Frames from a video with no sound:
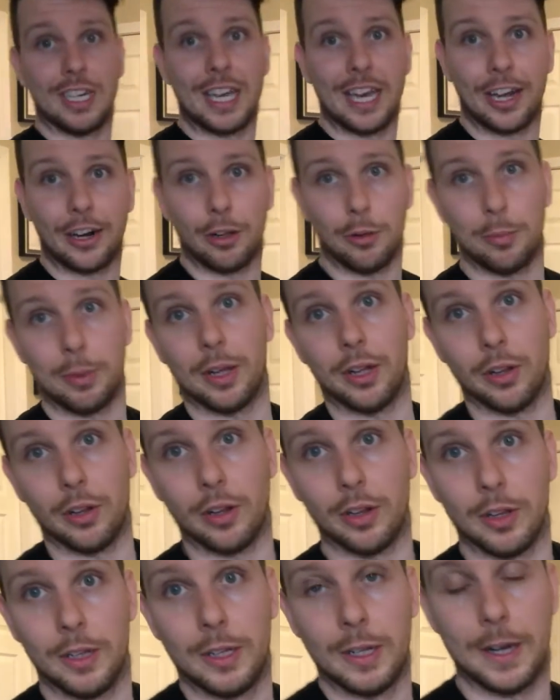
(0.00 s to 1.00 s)

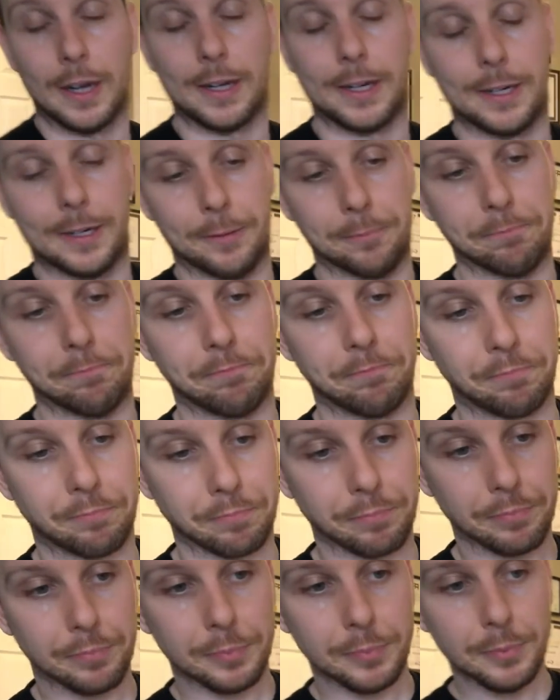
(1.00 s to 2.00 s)
kettlebell
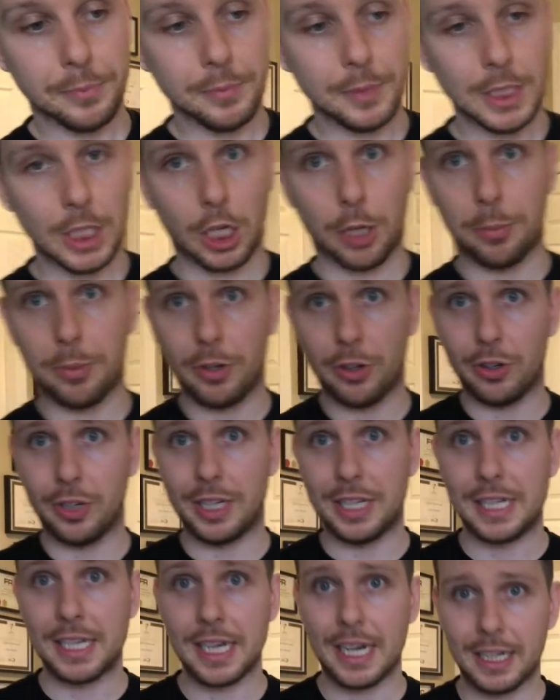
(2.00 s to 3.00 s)

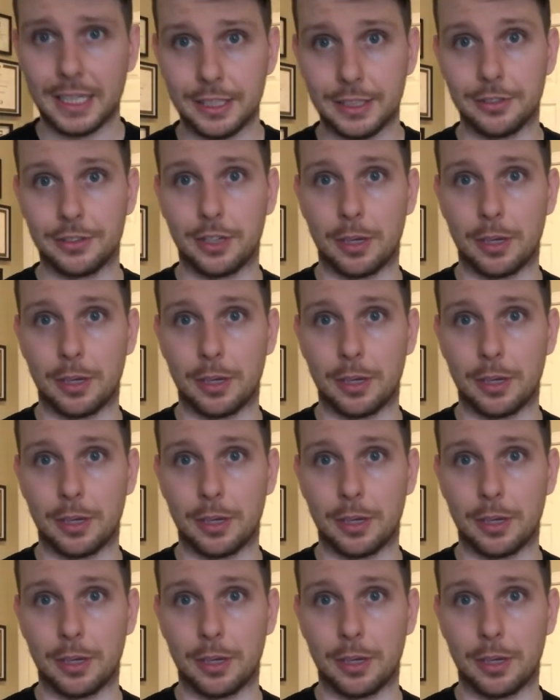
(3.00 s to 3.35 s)
community does,